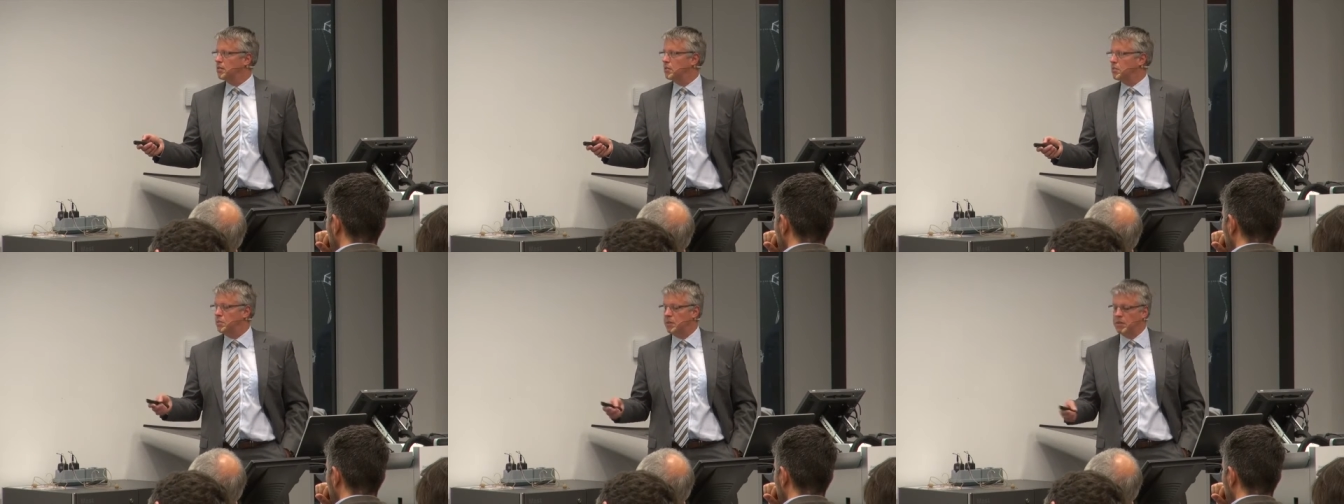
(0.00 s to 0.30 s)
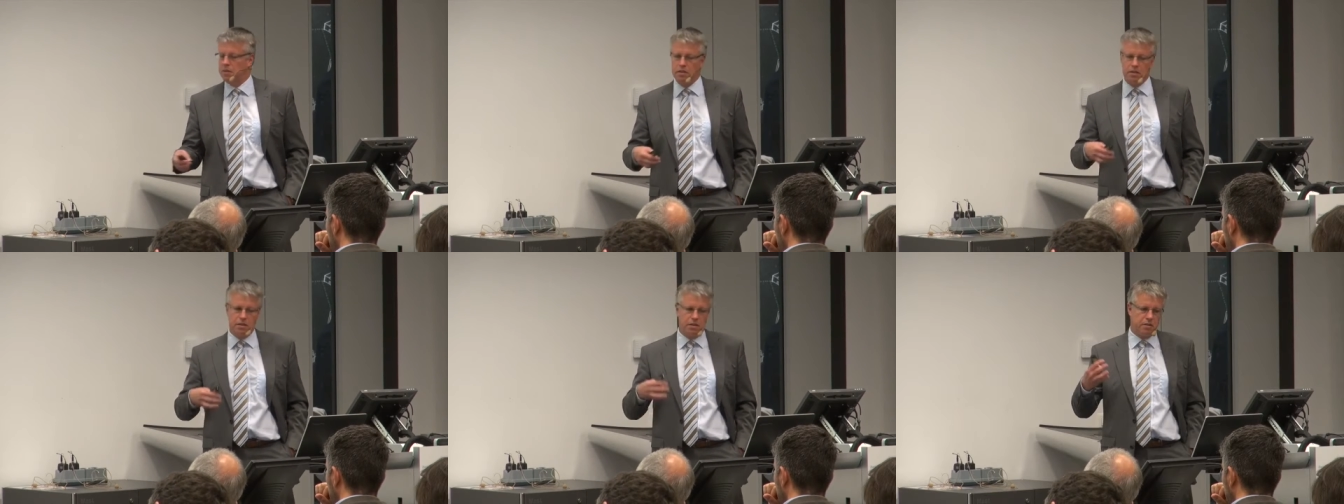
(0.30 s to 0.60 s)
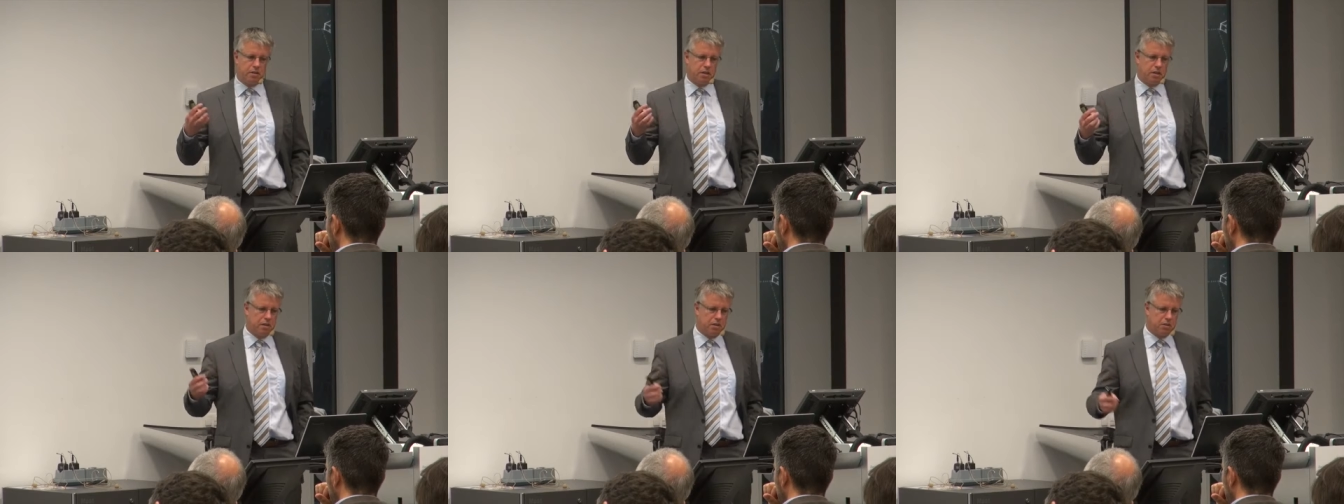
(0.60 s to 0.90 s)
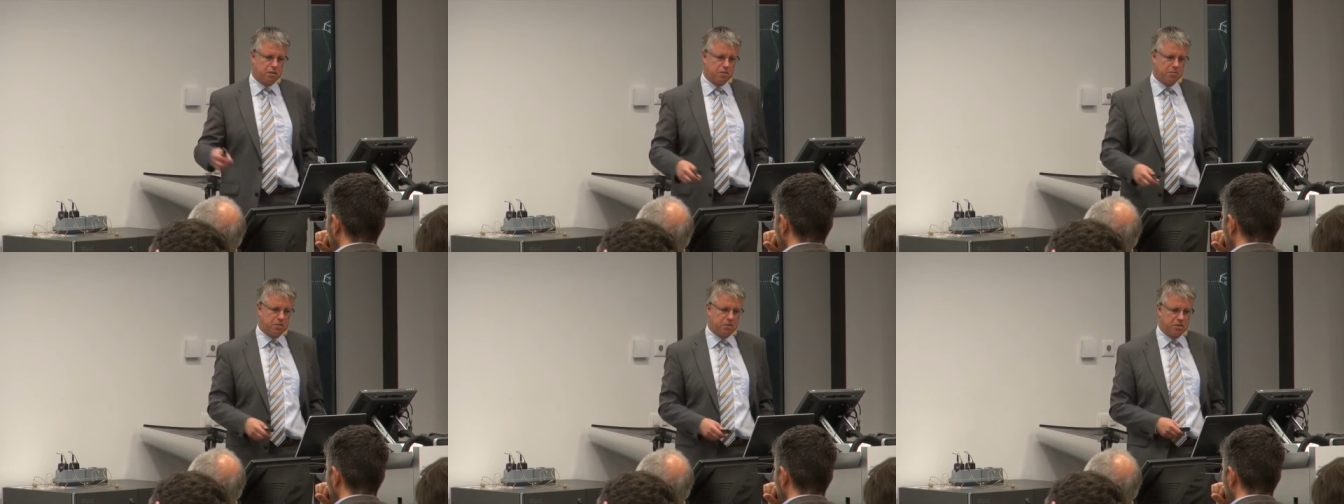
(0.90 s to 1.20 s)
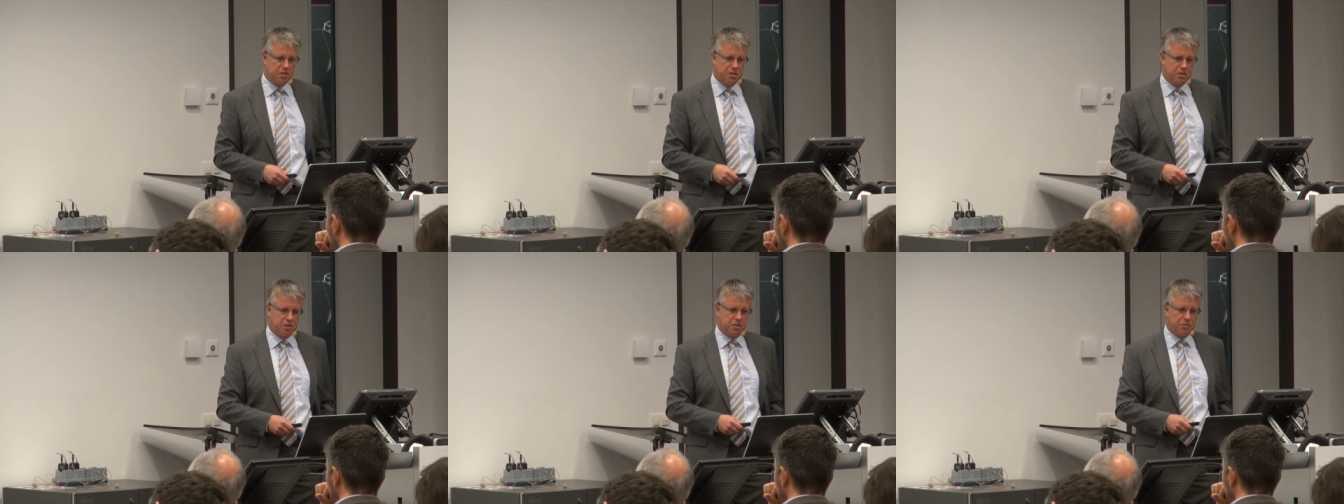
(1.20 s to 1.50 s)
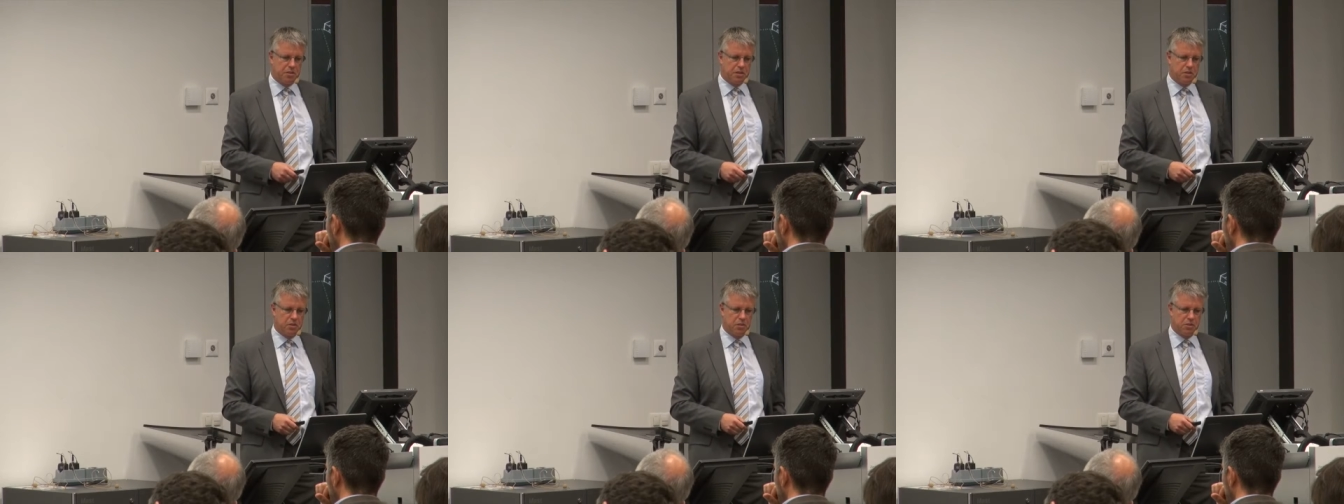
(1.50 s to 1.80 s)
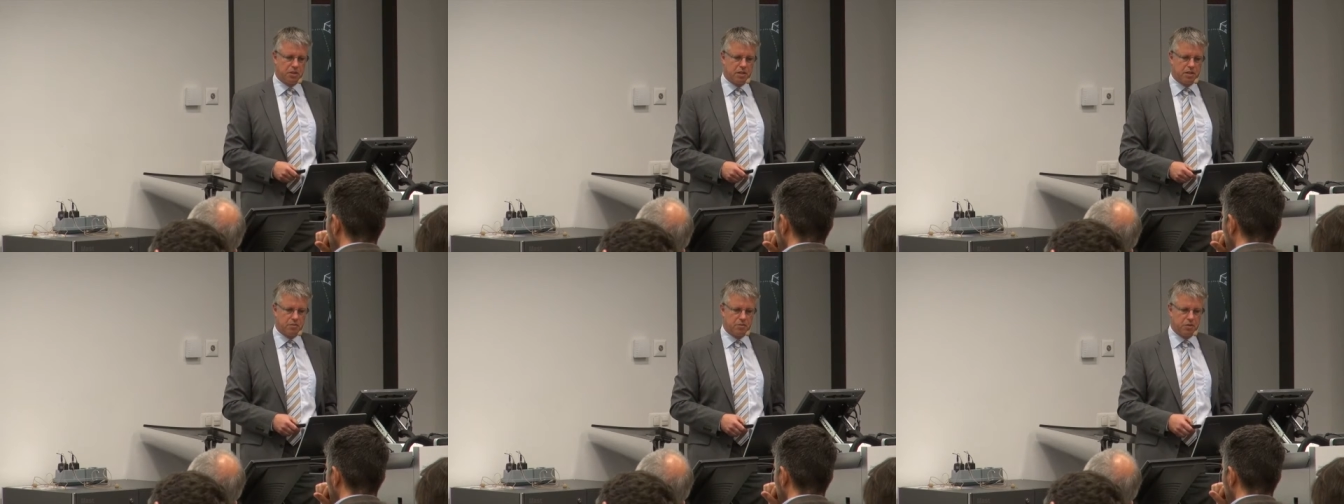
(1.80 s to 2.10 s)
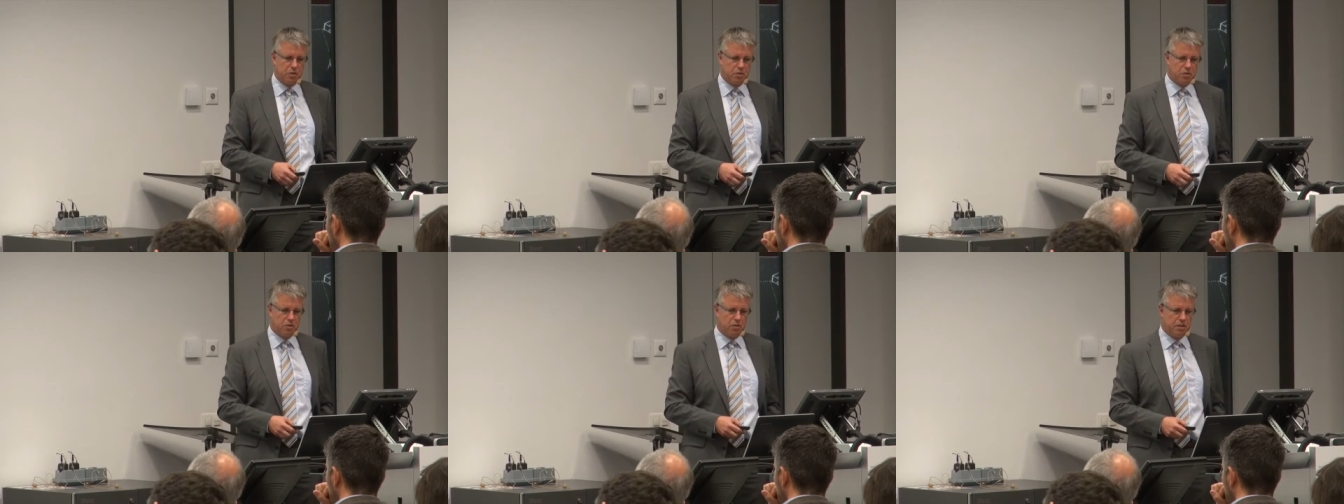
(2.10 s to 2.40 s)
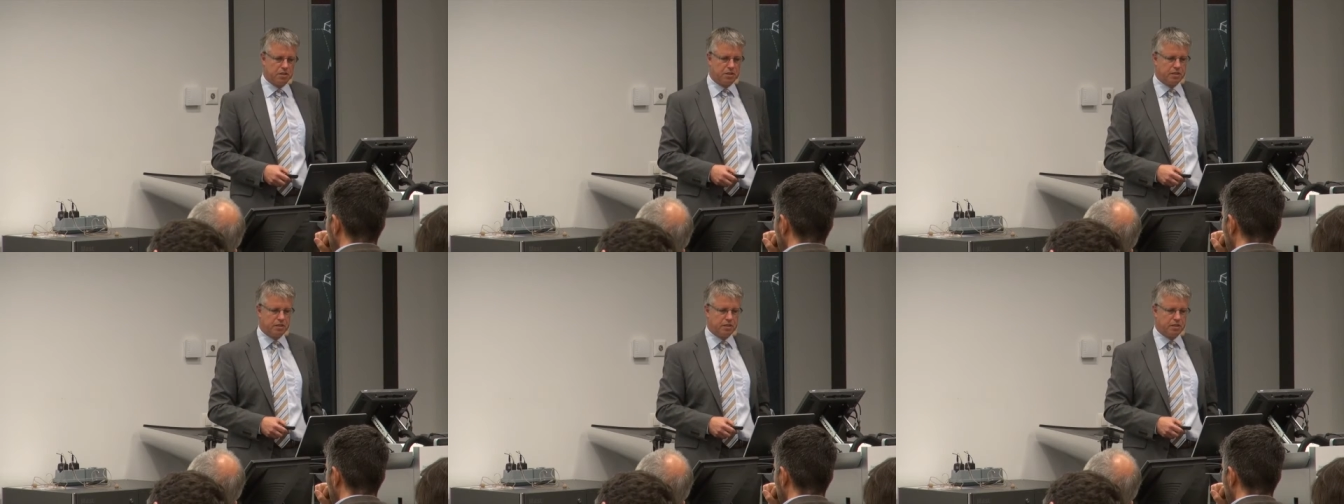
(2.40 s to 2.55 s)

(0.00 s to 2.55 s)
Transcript: especially in the larger machinery, we don't have usually